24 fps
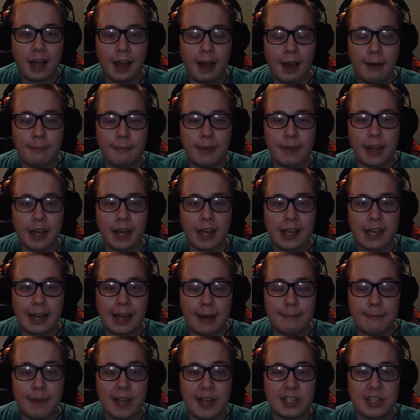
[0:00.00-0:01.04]
I'm, like,
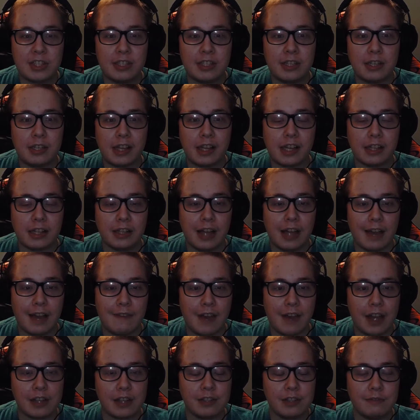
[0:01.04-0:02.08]
imagine, like, a
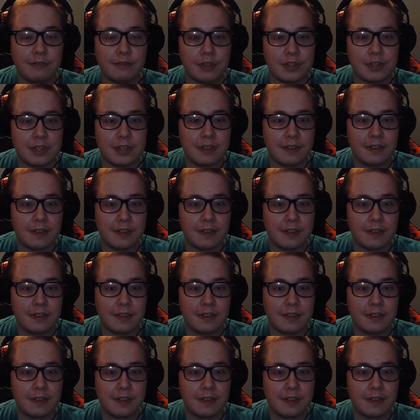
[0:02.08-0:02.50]
live-action version